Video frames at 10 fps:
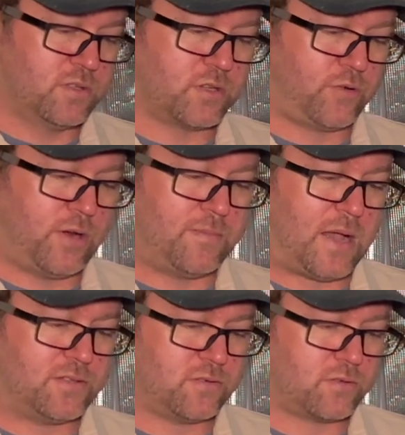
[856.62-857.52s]
It's the
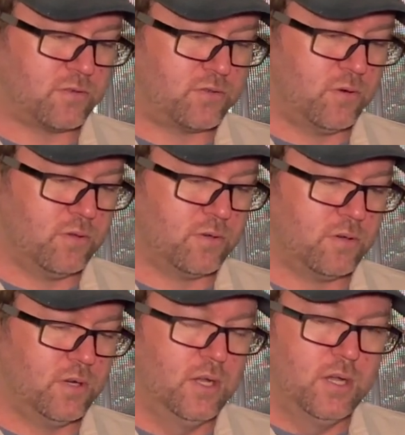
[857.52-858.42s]
Grandmaster
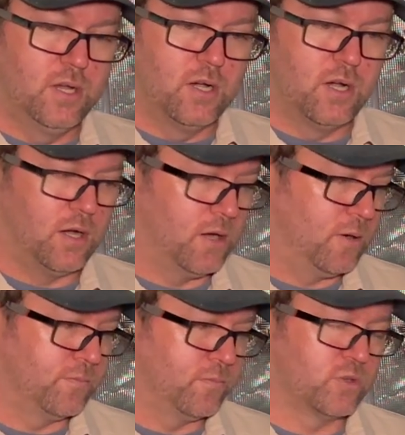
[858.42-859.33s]
controller,
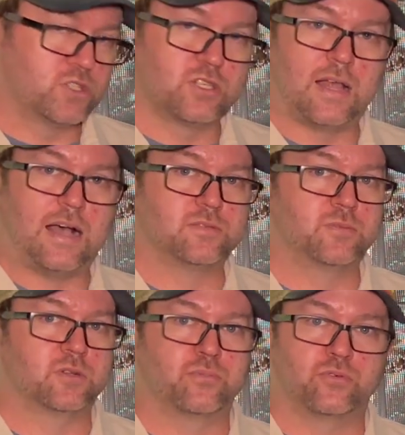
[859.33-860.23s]
which allows
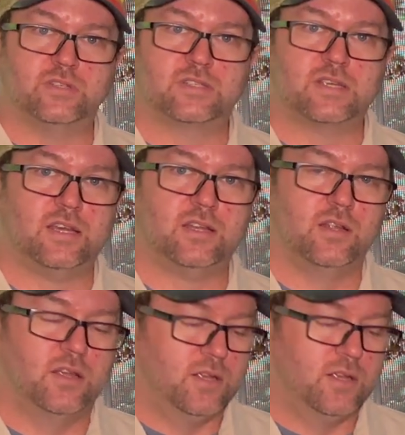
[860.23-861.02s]
me to preset.